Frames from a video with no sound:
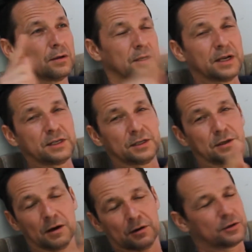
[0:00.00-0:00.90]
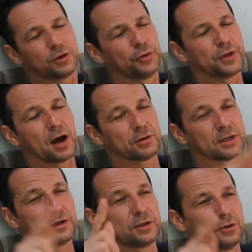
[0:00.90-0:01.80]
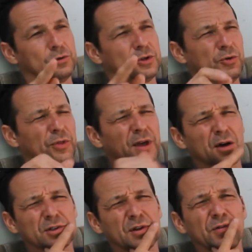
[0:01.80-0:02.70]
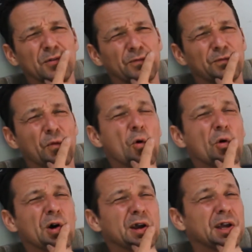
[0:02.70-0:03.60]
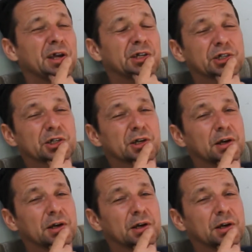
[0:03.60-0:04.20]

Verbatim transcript: 19, or 2000 to 2004 ish.